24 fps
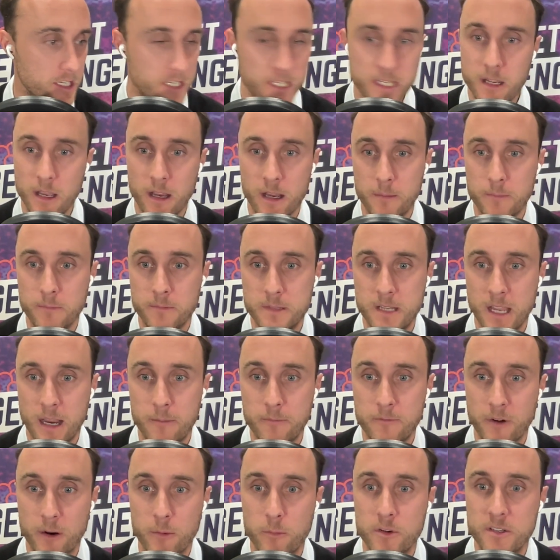going to come
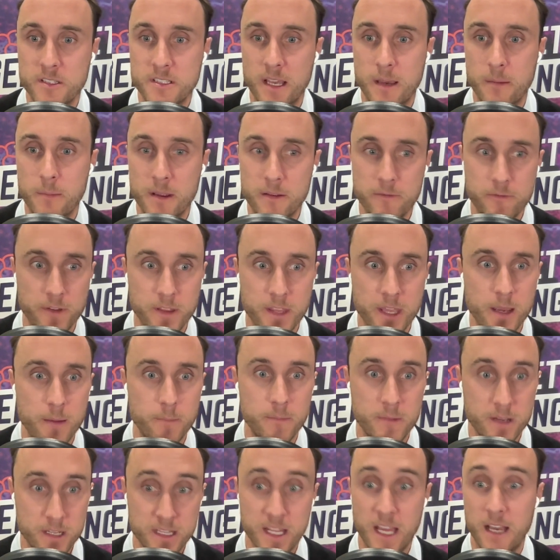from? What does that mean for
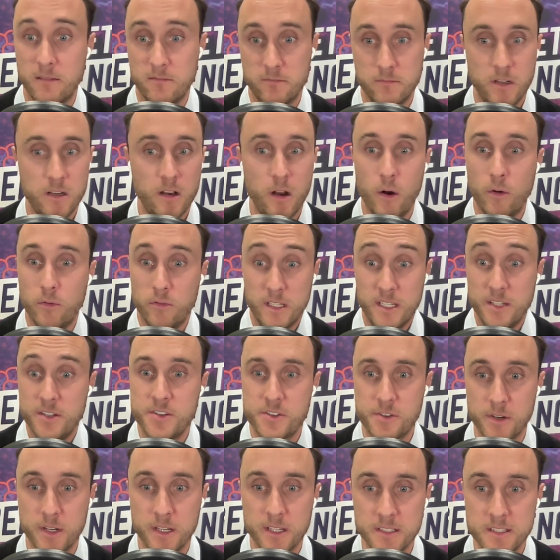them and that whole
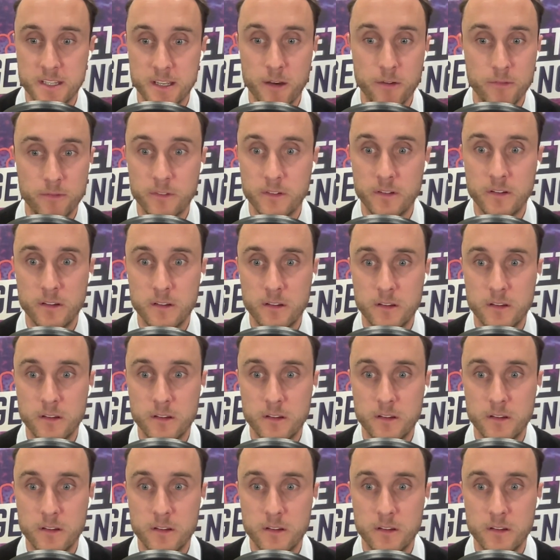industry itself?